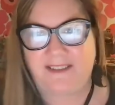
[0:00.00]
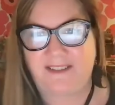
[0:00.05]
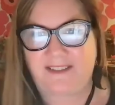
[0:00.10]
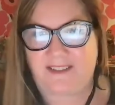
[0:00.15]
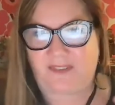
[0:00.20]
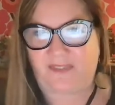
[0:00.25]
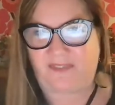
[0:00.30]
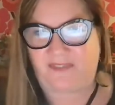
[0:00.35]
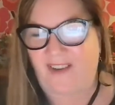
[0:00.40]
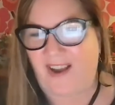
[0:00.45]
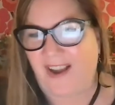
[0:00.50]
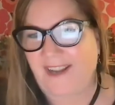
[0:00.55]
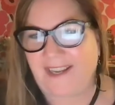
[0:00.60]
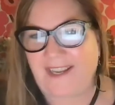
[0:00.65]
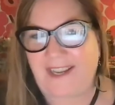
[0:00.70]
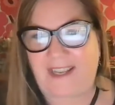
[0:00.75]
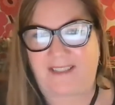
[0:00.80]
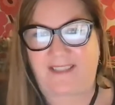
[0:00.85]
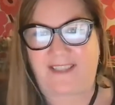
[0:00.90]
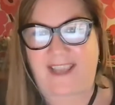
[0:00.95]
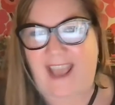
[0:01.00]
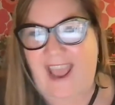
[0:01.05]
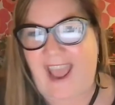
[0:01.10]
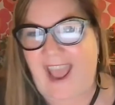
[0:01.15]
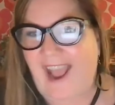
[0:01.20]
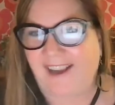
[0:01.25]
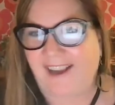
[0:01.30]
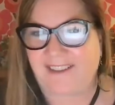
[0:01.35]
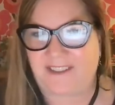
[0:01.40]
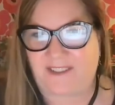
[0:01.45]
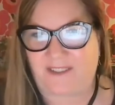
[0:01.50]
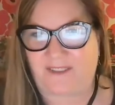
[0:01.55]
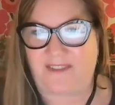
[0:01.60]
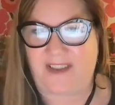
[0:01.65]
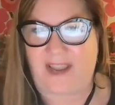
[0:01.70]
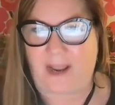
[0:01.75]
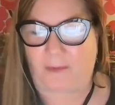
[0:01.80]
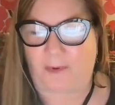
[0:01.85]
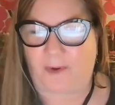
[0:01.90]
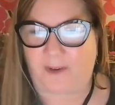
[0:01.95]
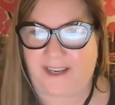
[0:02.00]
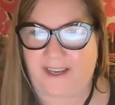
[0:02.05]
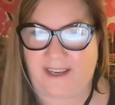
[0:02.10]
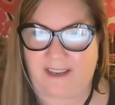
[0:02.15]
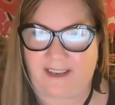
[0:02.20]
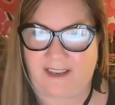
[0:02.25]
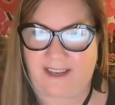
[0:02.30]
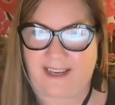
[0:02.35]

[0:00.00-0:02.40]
defining the act of networking,